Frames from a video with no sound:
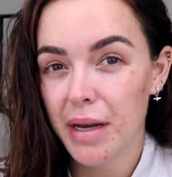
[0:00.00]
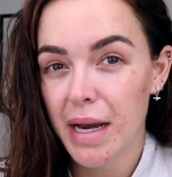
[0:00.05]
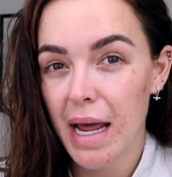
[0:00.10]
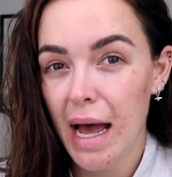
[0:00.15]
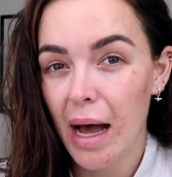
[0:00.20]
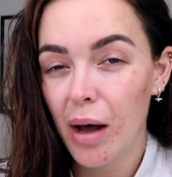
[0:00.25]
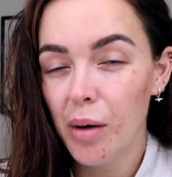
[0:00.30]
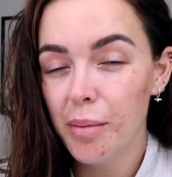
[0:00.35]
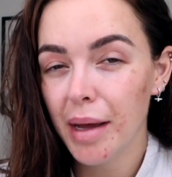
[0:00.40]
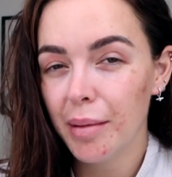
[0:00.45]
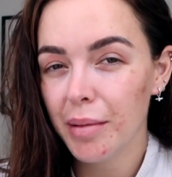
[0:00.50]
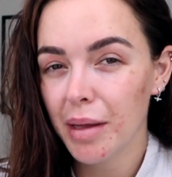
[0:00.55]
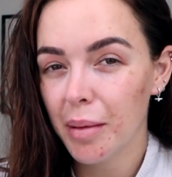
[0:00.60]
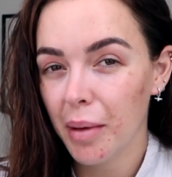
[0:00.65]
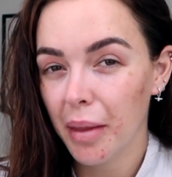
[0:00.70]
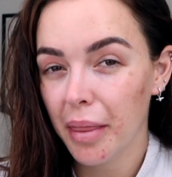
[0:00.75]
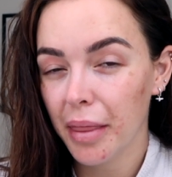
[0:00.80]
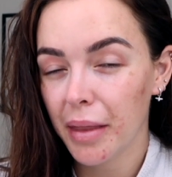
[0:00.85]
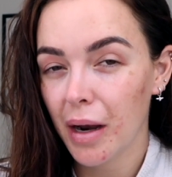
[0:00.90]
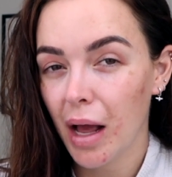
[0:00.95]
now, maybe a
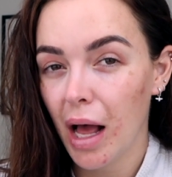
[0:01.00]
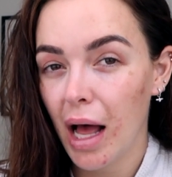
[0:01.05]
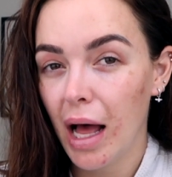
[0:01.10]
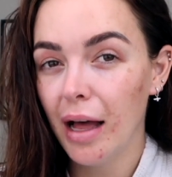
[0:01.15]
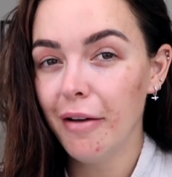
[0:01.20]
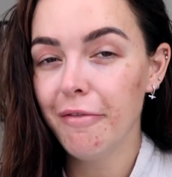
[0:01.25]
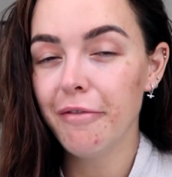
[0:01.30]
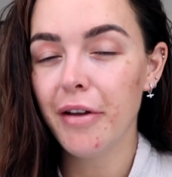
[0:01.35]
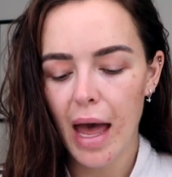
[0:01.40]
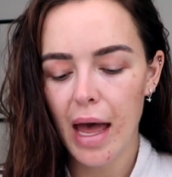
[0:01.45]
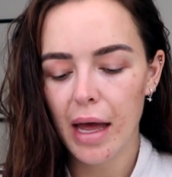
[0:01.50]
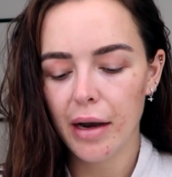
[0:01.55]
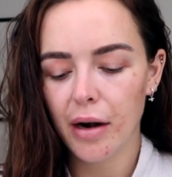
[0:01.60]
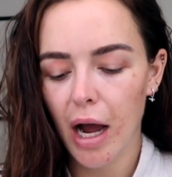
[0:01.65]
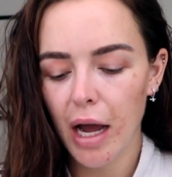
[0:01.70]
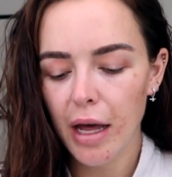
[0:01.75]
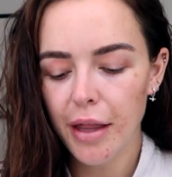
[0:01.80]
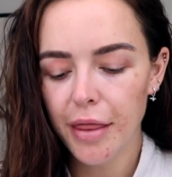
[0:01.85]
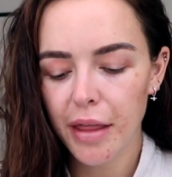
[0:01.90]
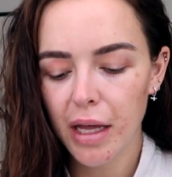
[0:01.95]
month and a half, and
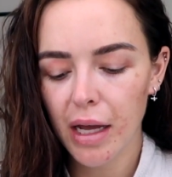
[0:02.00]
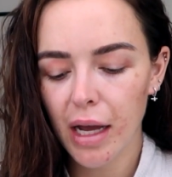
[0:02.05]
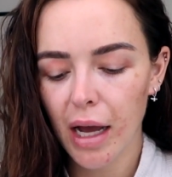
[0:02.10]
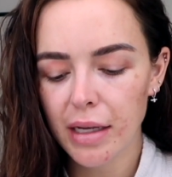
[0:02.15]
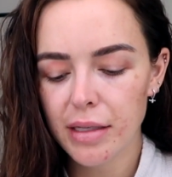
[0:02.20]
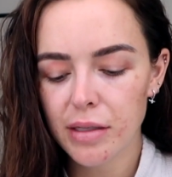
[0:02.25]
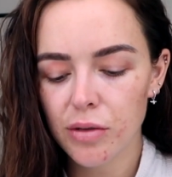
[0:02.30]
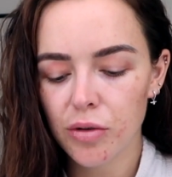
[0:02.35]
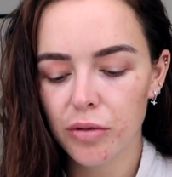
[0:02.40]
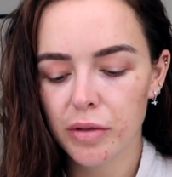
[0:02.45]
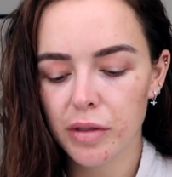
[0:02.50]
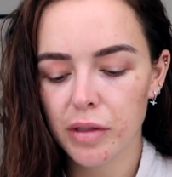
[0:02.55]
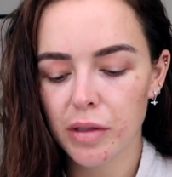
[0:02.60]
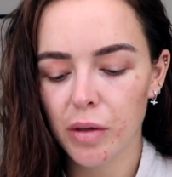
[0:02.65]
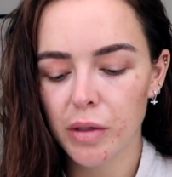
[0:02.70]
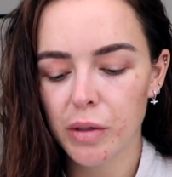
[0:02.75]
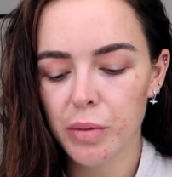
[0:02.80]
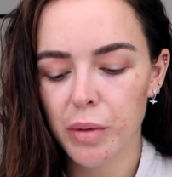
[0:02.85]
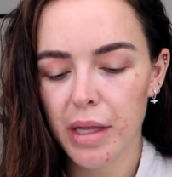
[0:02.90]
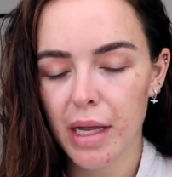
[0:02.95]
I think I saw
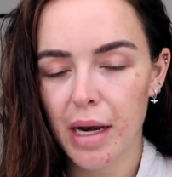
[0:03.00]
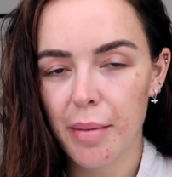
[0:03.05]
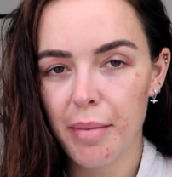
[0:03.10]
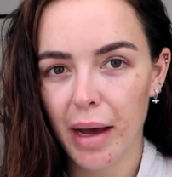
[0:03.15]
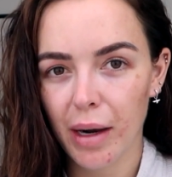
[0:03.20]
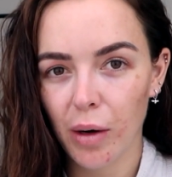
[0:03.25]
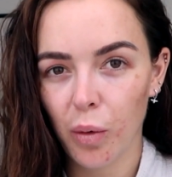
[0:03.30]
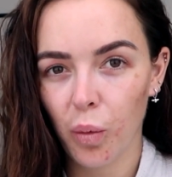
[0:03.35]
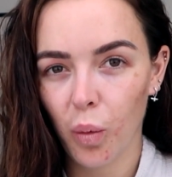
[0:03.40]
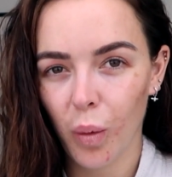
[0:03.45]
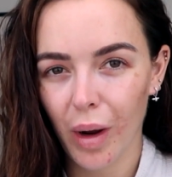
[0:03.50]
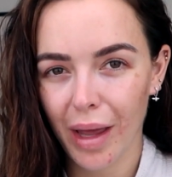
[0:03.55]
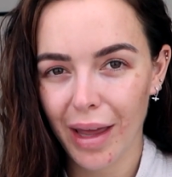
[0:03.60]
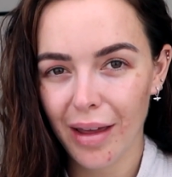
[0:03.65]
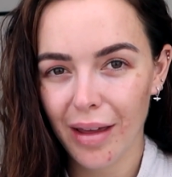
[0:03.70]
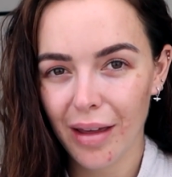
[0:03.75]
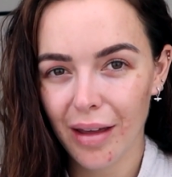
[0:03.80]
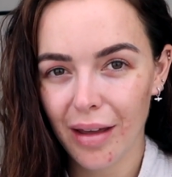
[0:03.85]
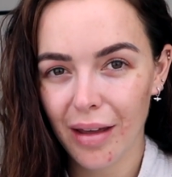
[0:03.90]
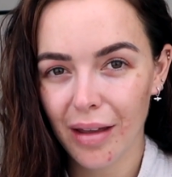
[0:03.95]
results within about a
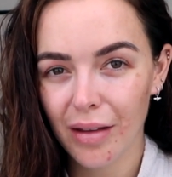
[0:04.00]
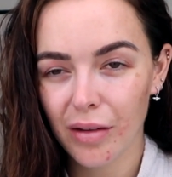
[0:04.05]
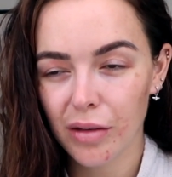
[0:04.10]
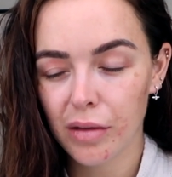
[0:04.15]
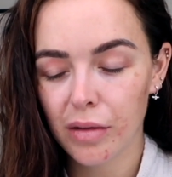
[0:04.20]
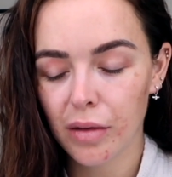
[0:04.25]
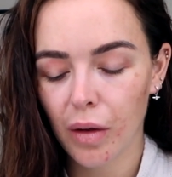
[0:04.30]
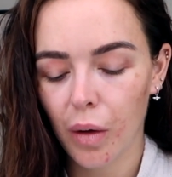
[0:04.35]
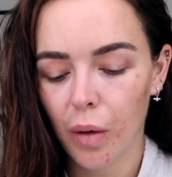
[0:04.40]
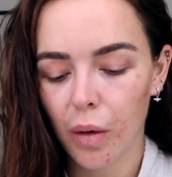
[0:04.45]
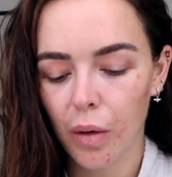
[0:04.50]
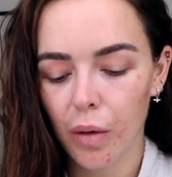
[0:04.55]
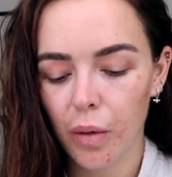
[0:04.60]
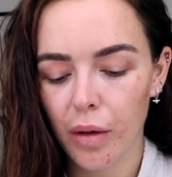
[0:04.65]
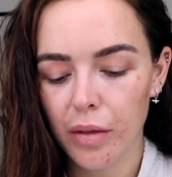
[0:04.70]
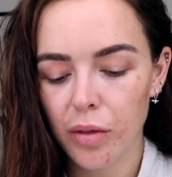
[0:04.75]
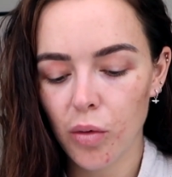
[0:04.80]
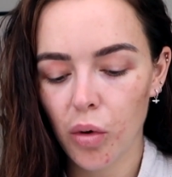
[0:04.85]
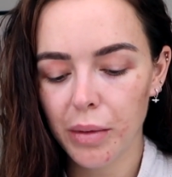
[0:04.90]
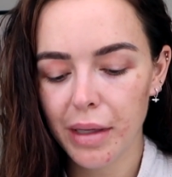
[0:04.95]
week. So
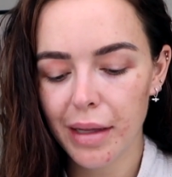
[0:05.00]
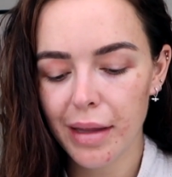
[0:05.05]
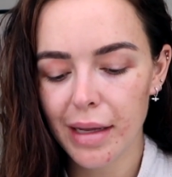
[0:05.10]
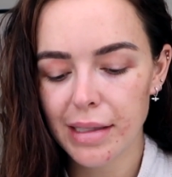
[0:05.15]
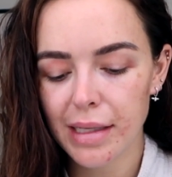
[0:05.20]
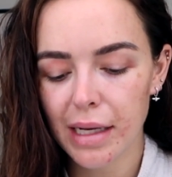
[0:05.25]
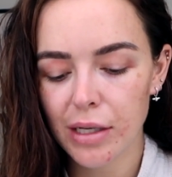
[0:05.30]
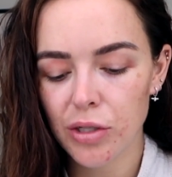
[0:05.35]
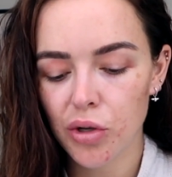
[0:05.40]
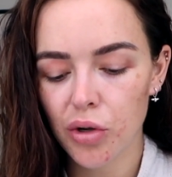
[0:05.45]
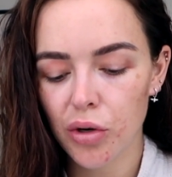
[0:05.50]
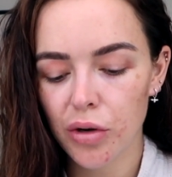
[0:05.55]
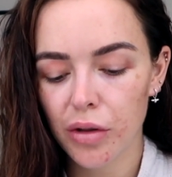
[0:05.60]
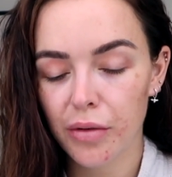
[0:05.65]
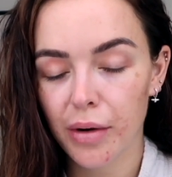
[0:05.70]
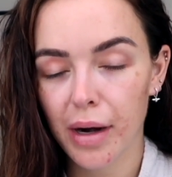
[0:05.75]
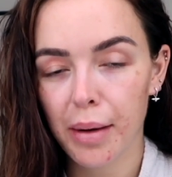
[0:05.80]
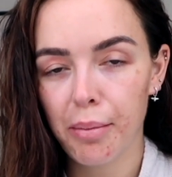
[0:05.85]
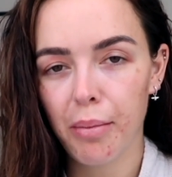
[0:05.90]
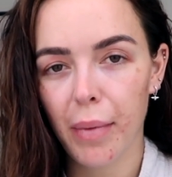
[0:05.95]
normally they say 2 to
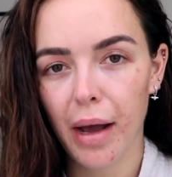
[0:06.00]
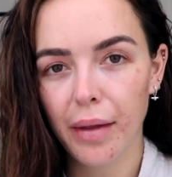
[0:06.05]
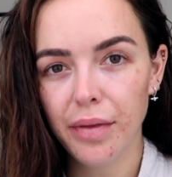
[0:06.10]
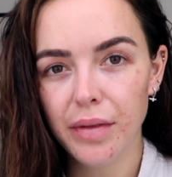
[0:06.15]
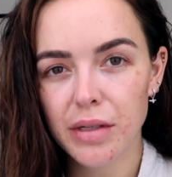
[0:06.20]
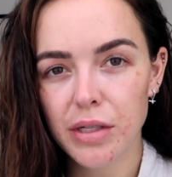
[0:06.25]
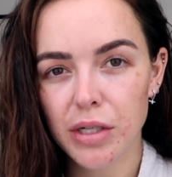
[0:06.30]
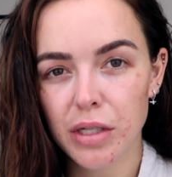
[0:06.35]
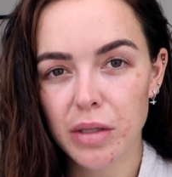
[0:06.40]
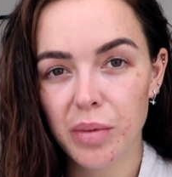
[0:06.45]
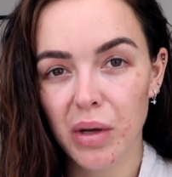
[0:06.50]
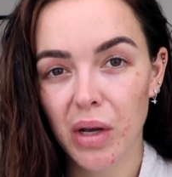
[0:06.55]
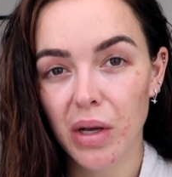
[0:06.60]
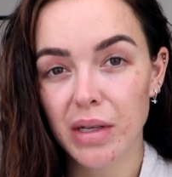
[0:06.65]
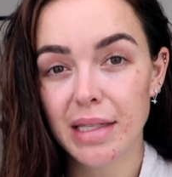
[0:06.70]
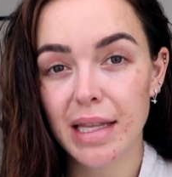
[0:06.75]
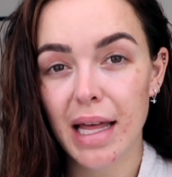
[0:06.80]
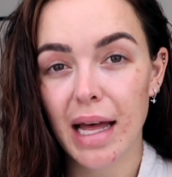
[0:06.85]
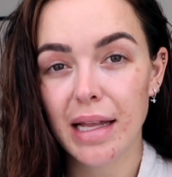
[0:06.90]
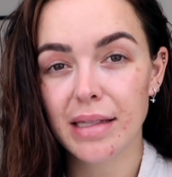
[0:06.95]
3 months just
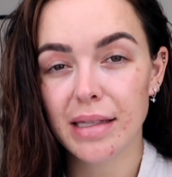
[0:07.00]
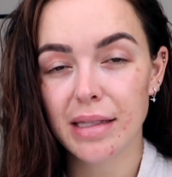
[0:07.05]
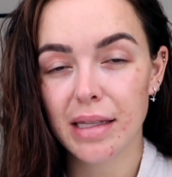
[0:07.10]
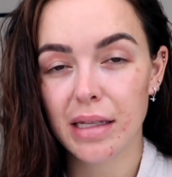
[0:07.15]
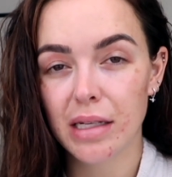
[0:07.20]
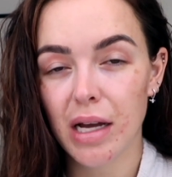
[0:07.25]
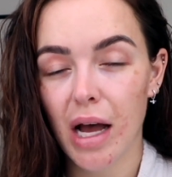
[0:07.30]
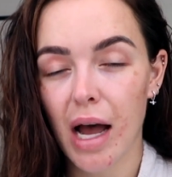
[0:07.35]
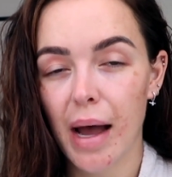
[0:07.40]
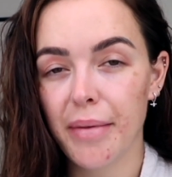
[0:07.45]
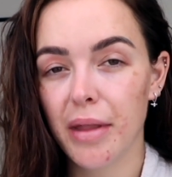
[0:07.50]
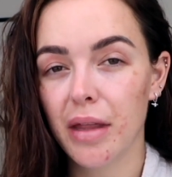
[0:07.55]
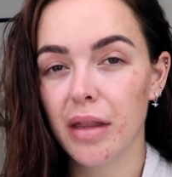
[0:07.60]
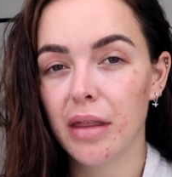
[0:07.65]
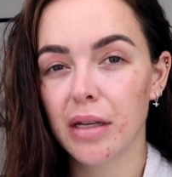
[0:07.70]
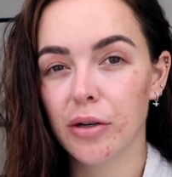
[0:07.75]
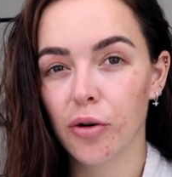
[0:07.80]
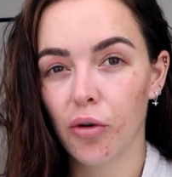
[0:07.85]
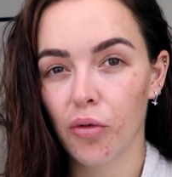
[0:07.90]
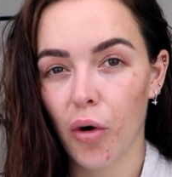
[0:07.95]
because that's the time that
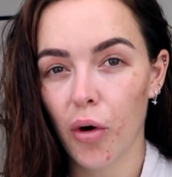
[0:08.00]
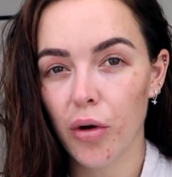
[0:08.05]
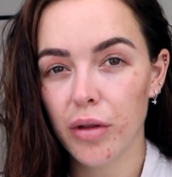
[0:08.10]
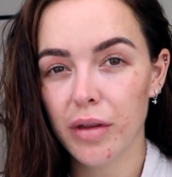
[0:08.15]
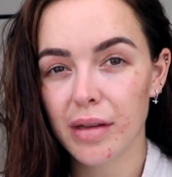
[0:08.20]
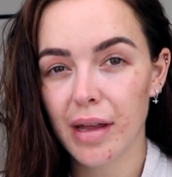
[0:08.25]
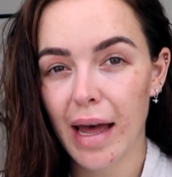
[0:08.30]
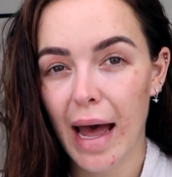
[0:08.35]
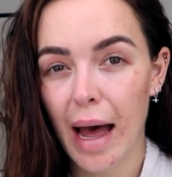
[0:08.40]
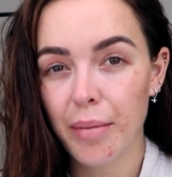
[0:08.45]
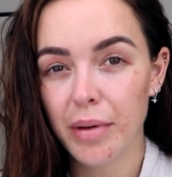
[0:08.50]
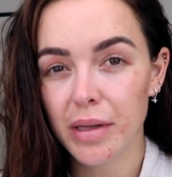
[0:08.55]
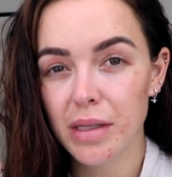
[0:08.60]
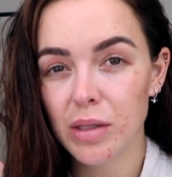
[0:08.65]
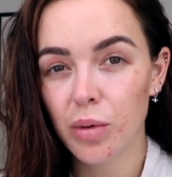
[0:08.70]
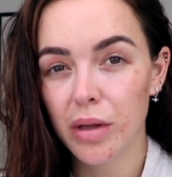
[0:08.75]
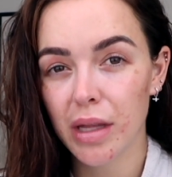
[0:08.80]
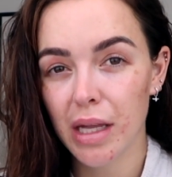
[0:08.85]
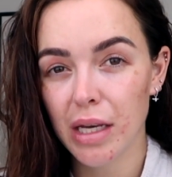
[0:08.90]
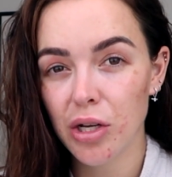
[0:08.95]
the growth
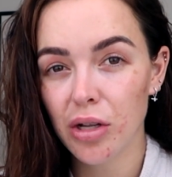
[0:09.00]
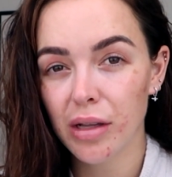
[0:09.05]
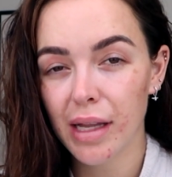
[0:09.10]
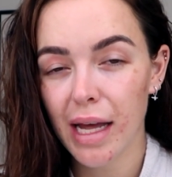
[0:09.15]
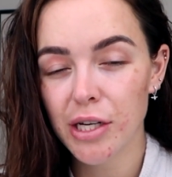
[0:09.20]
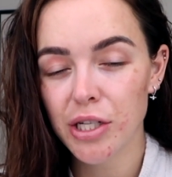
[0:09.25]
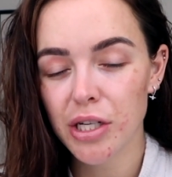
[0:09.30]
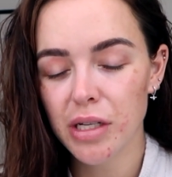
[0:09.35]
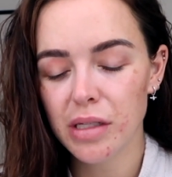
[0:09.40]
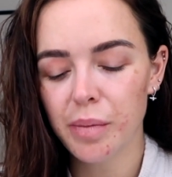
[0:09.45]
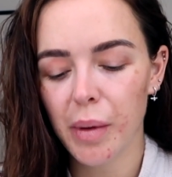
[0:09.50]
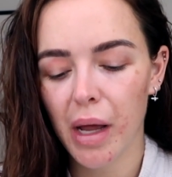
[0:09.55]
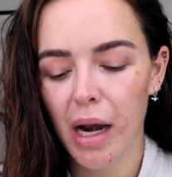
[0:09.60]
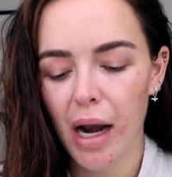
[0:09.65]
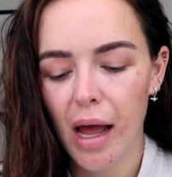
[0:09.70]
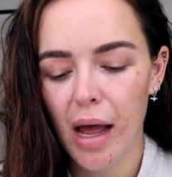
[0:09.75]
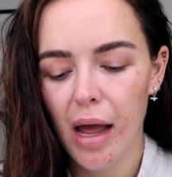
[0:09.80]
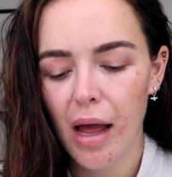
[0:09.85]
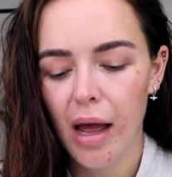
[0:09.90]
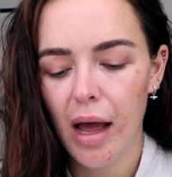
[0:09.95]
happens within your lashes, but
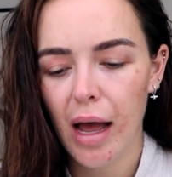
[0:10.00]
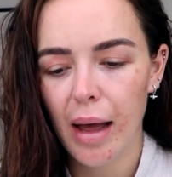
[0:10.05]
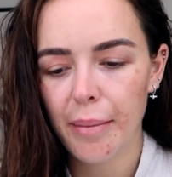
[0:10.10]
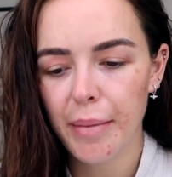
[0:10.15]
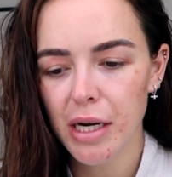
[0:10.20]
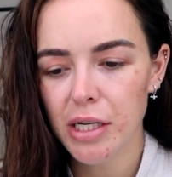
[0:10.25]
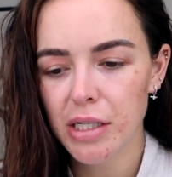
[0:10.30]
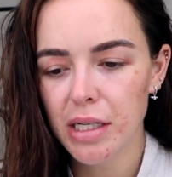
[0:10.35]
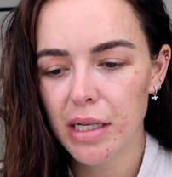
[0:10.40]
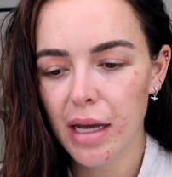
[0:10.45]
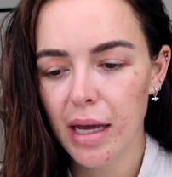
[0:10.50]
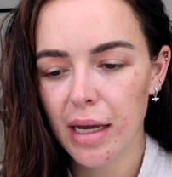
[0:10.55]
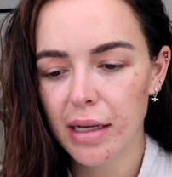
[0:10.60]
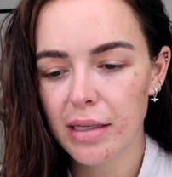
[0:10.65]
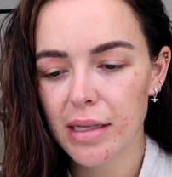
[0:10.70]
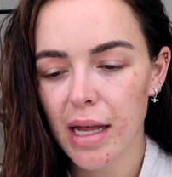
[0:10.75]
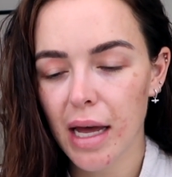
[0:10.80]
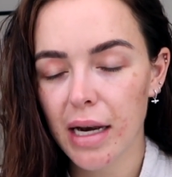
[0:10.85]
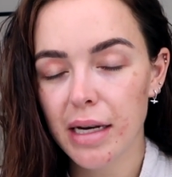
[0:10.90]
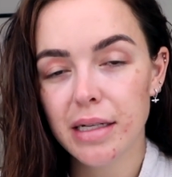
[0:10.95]
I'm actually
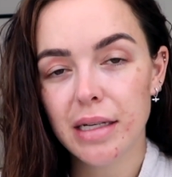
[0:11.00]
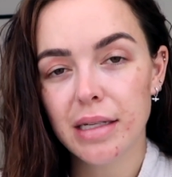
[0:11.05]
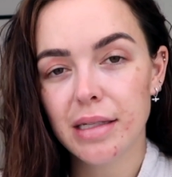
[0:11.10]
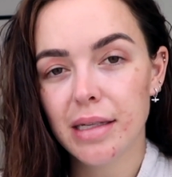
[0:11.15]
excited to